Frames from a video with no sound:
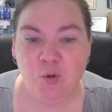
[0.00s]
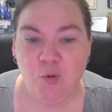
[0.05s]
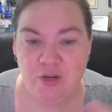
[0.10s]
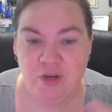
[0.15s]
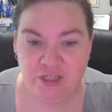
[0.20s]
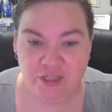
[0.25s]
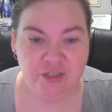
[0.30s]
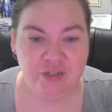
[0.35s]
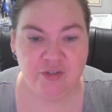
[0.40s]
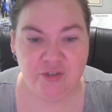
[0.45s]

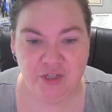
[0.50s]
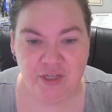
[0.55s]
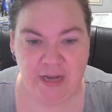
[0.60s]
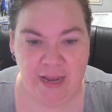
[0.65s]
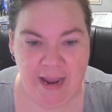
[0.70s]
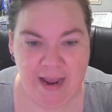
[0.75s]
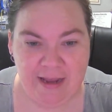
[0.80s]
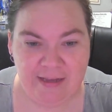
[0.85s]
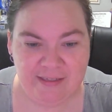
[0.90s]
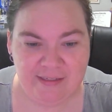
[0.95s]
questions you should
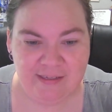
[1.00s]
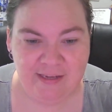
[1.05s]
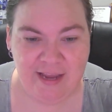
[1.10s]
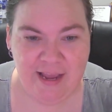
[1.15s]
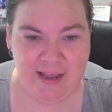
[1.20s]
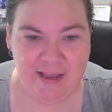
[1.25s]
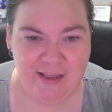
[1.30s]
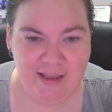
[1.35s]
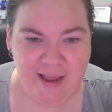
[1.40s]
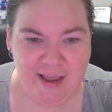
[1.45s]
ask
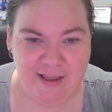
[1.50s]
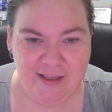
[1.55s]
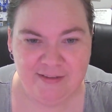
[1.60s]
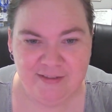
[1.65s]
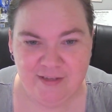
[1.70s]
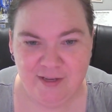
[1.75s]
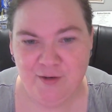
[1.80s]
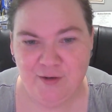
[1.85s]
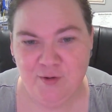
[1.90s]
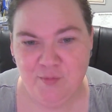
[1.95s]

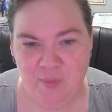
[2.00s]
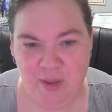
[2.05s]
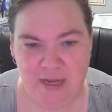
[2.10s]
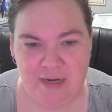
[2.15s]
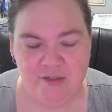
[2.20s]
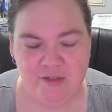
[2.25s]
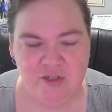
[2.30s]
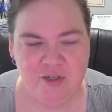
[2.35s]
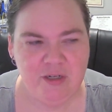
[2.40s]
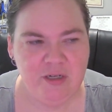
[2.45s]
as a new
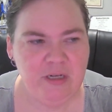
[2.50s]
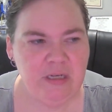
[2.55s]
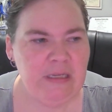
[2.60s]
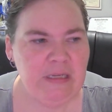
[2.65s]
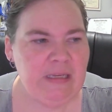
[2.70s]
manager.